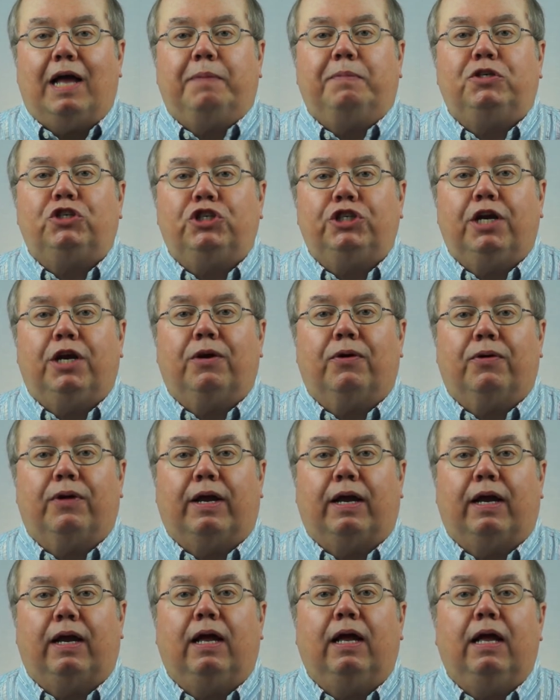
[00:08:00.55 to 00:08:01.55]
I'm
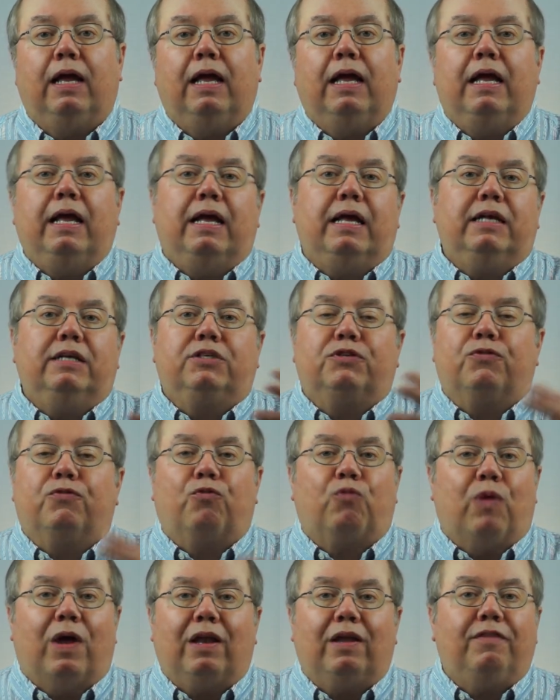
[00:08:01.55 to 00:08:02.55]
sharing is
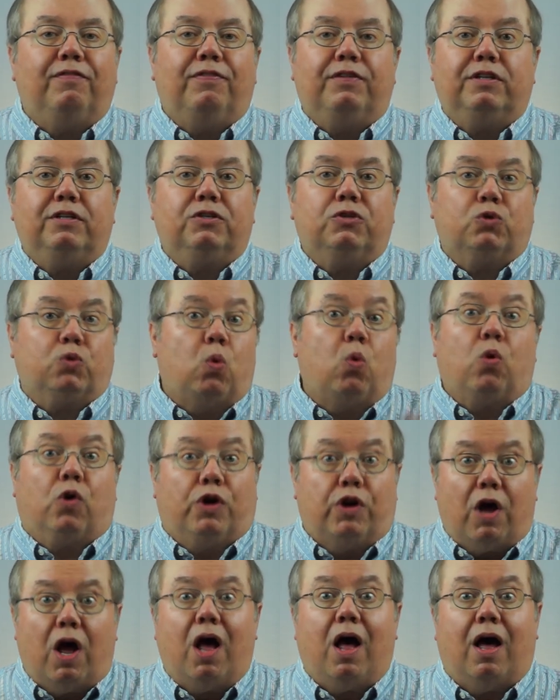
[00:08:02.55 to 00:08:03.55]
of relevance
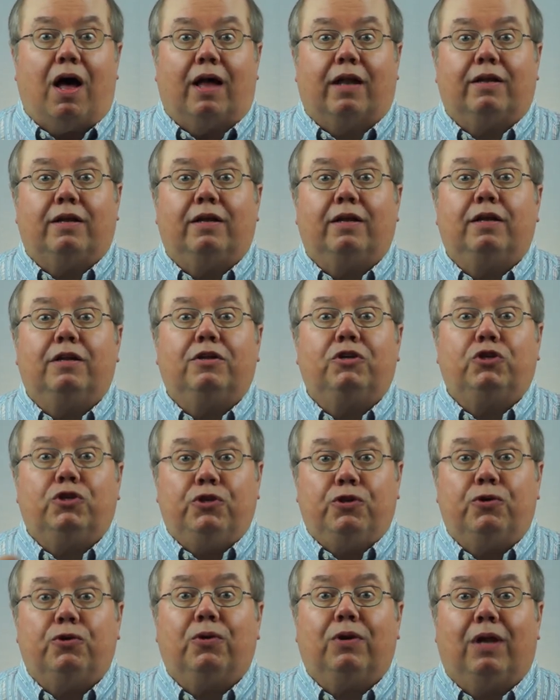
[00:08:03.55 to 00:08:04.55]
or not
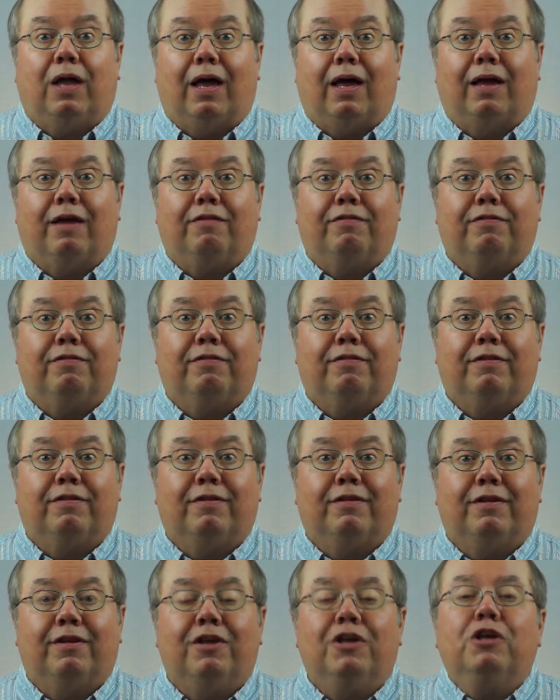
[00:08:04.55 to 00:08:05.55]
to your life.
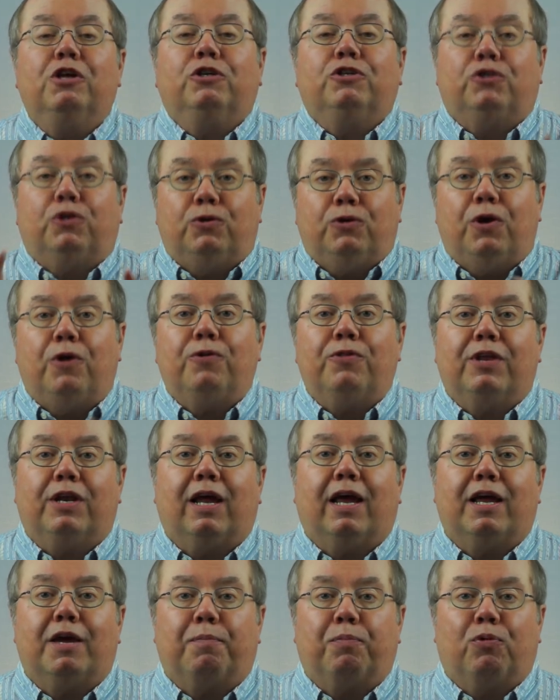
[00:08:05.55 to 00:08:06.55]
So know that
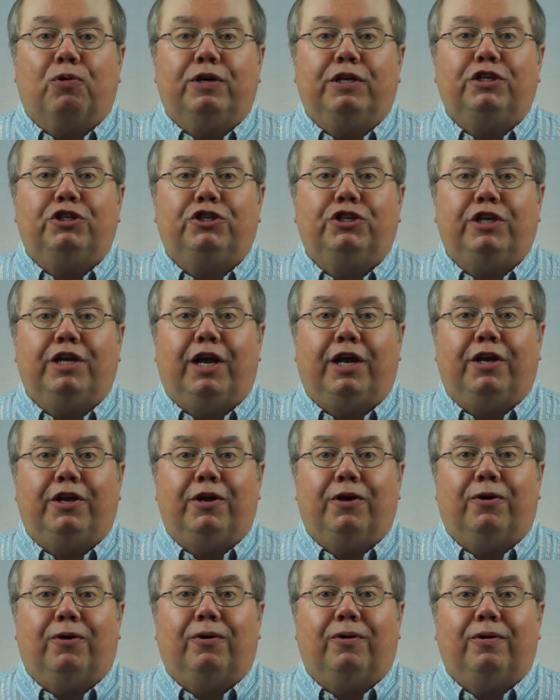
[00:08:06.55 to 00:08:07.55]
I appreciate
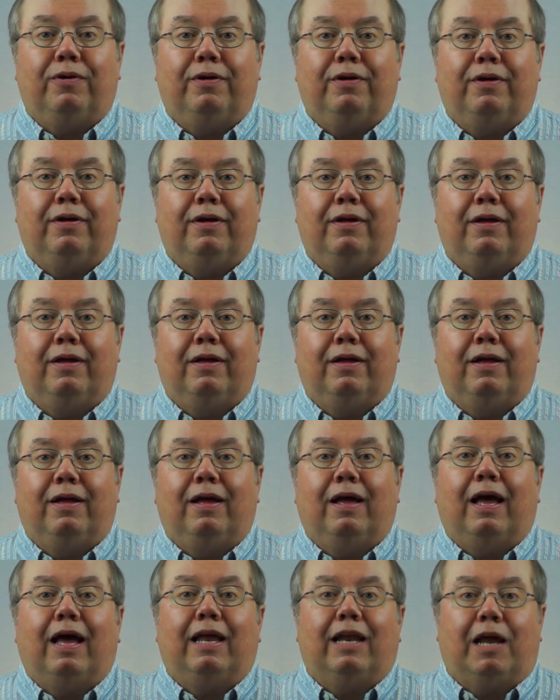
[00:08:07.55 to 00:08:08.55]
you
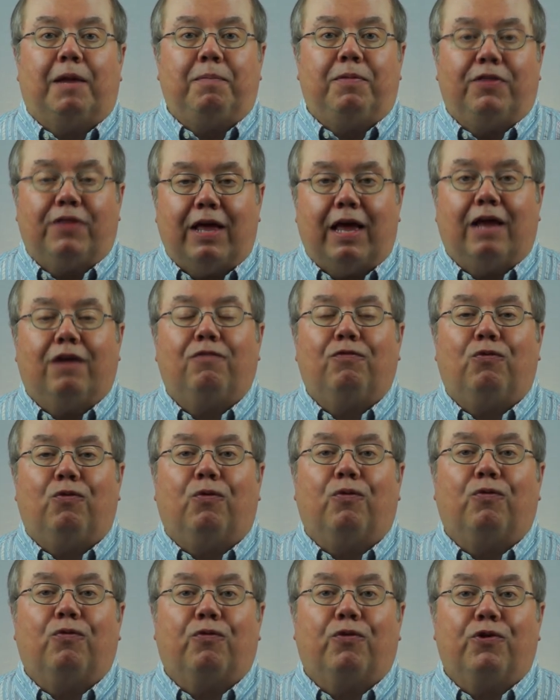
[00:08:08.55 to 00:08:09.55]
and I'm
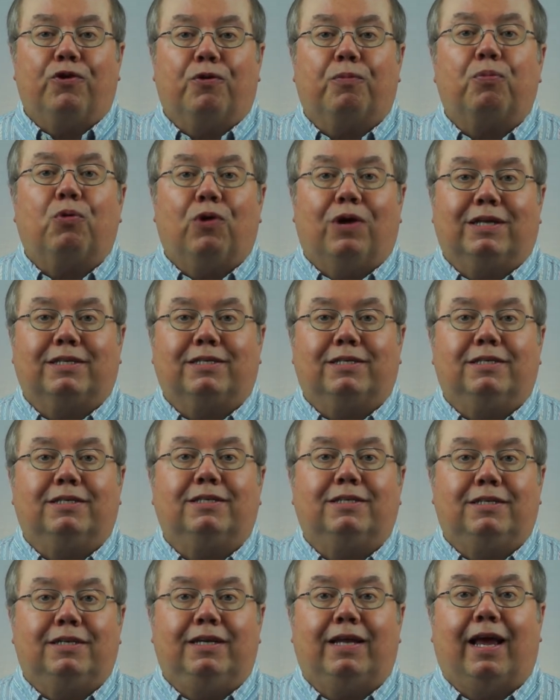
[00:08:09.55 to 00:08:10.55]
thankful for your
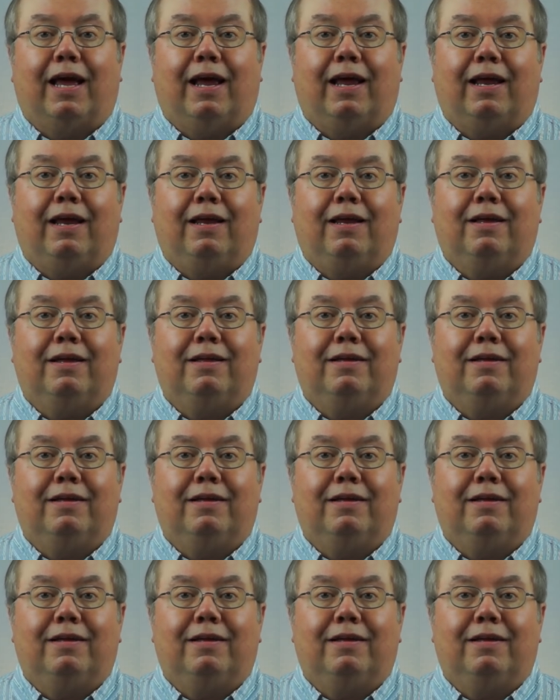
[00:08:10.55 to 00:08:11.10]
presence today.